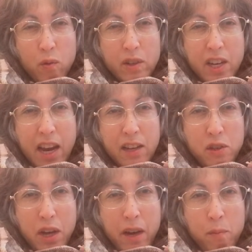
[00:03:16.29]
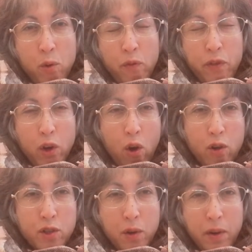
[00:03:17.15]
in which case you gotta move the
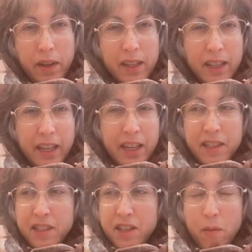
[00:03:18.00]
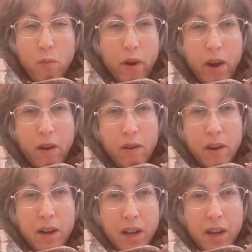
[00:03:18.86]
cursor and click it somewhere